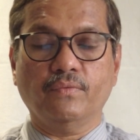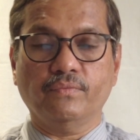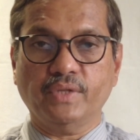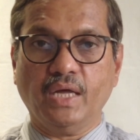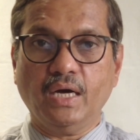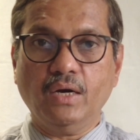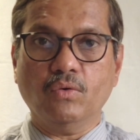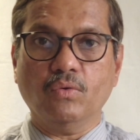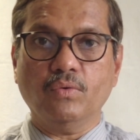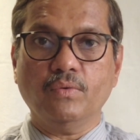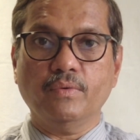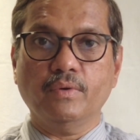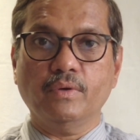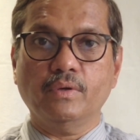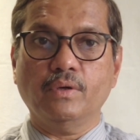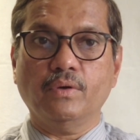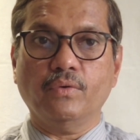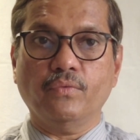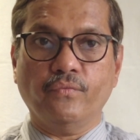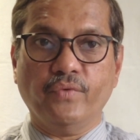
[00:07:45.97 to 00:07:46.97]
Now,
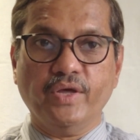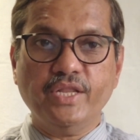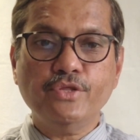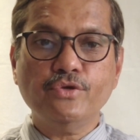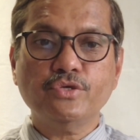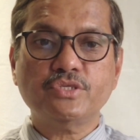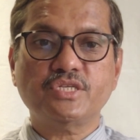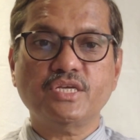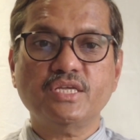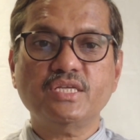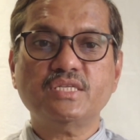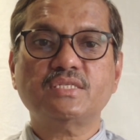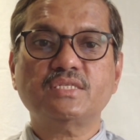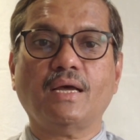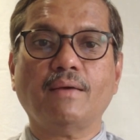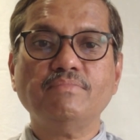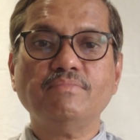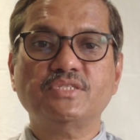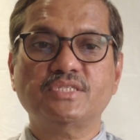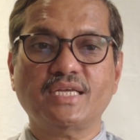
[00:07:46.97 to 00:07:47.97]
when you see
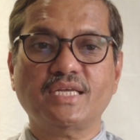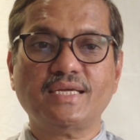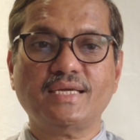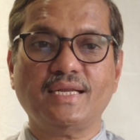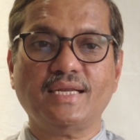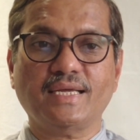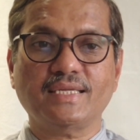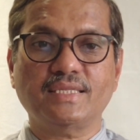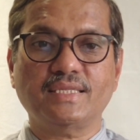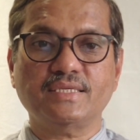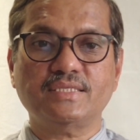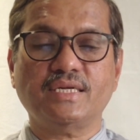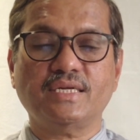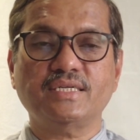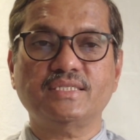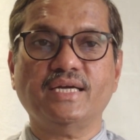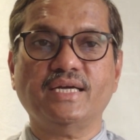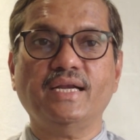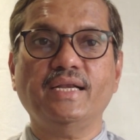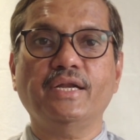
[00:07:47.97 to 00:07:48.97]
some sick like this
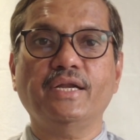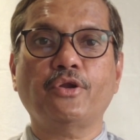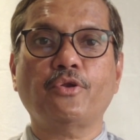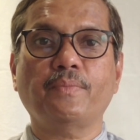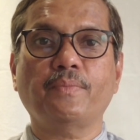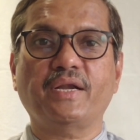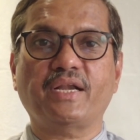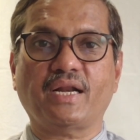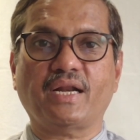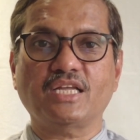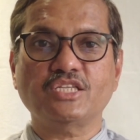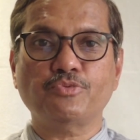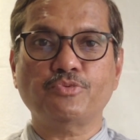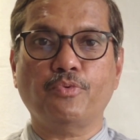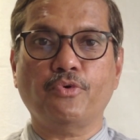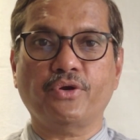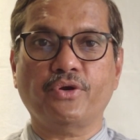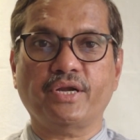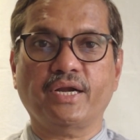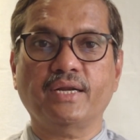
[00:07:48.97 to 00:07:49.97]
and child need to be
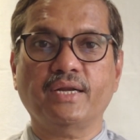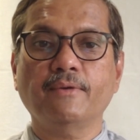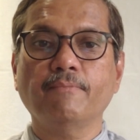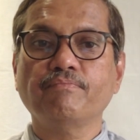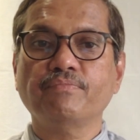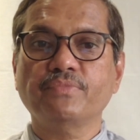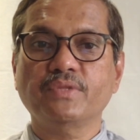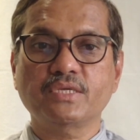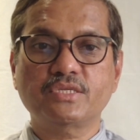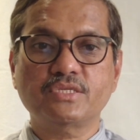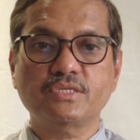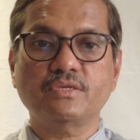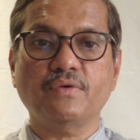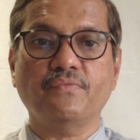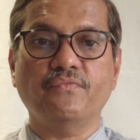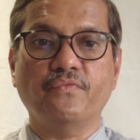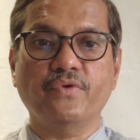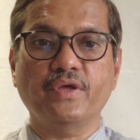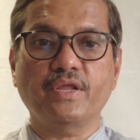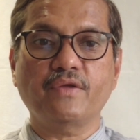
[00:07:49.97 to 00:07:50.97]
transported, this is a
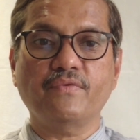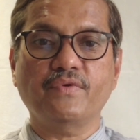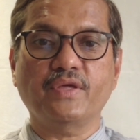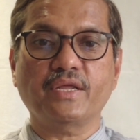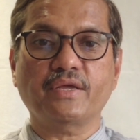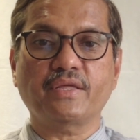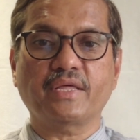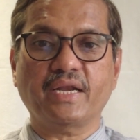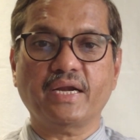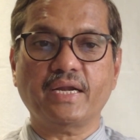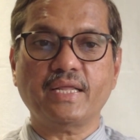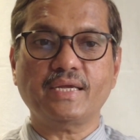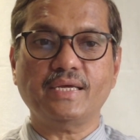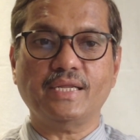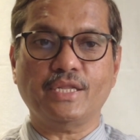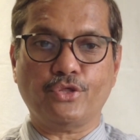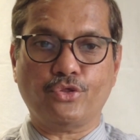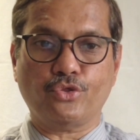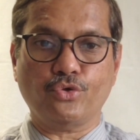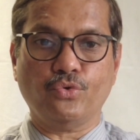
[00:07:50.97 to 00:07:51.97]
very, very
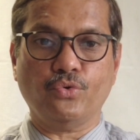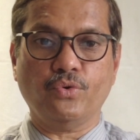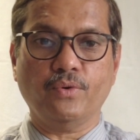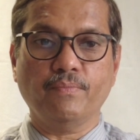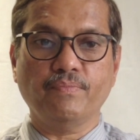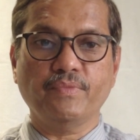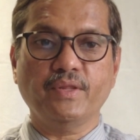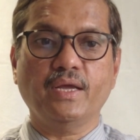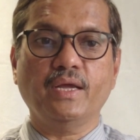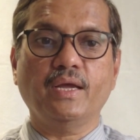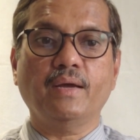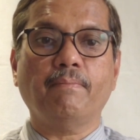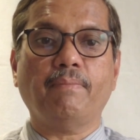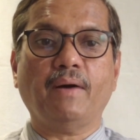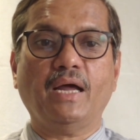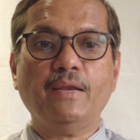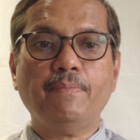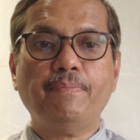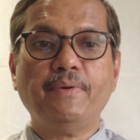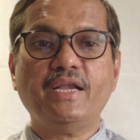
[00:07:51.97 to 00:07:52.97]
critical issue.
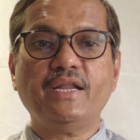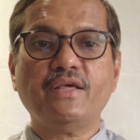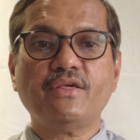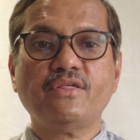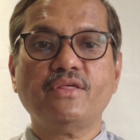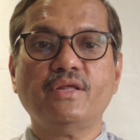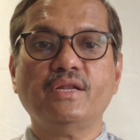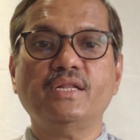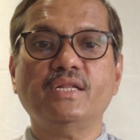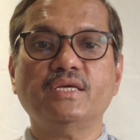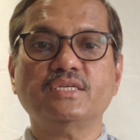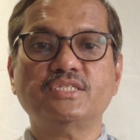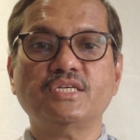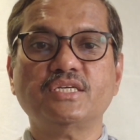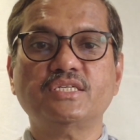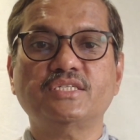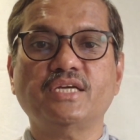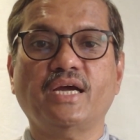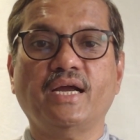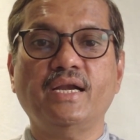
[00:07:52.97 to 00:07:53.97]
Palpitation in a
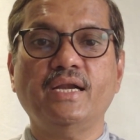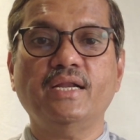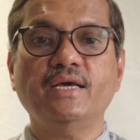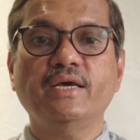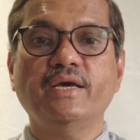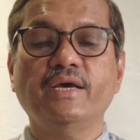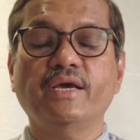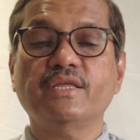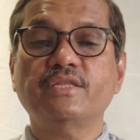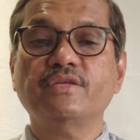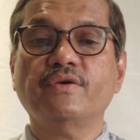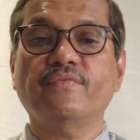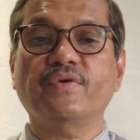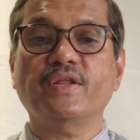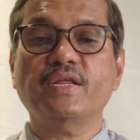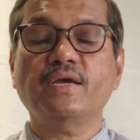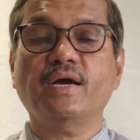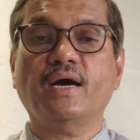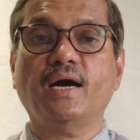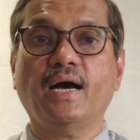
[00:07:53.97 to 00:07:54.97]
sick child is a
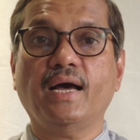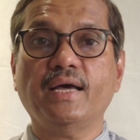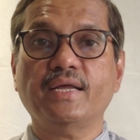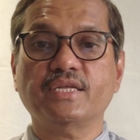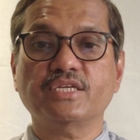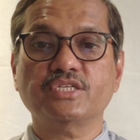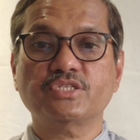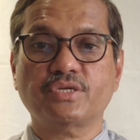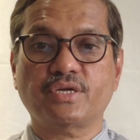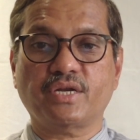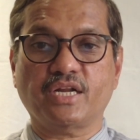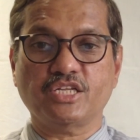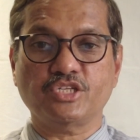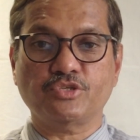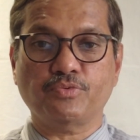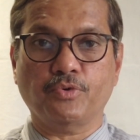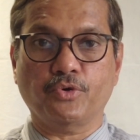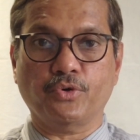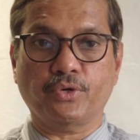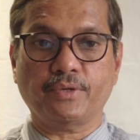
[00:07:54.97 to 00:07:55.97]
very high risk
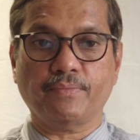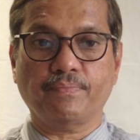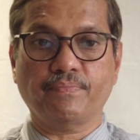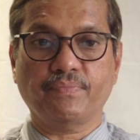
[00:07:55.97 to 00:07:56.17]
transport.